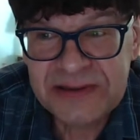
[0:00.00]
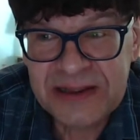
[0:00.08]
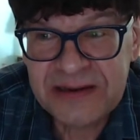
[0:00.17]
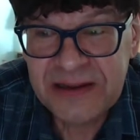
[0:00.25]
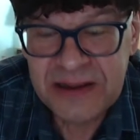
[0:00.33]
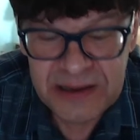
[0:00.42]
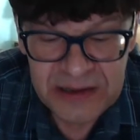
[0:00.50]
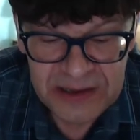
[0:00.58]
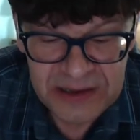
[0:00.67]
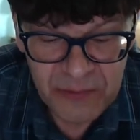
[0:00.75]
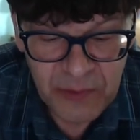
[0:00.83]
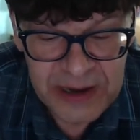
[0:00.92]
that
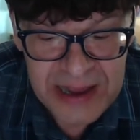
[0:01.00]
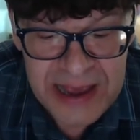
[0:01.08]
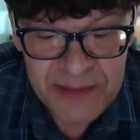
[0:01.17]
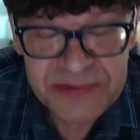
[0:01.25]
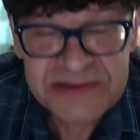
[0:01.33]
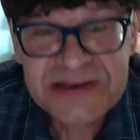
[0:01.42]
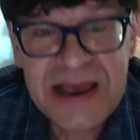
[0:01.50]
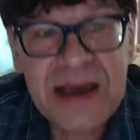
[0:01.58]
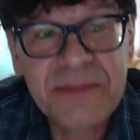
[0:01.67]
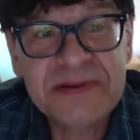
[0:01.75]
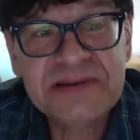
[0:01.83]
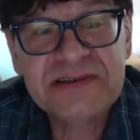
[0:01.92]
what happens,
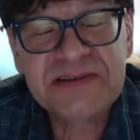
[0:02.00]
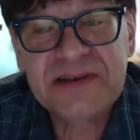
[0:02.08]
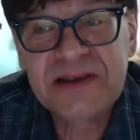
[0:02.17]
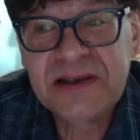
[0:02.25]
happens.